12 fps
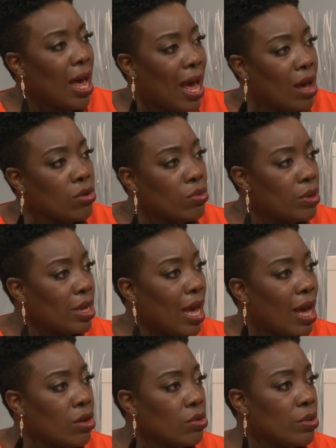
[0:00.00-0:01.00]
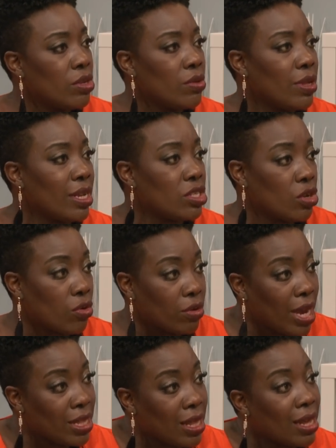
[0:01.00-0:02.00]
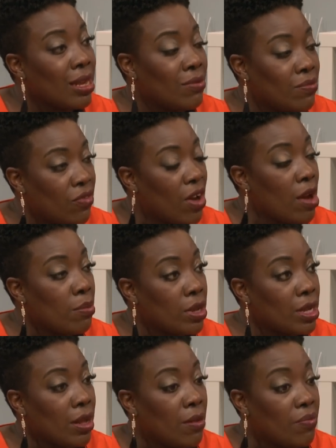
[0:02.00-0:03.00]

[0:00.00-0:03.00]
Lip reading: how do we do that to create that environment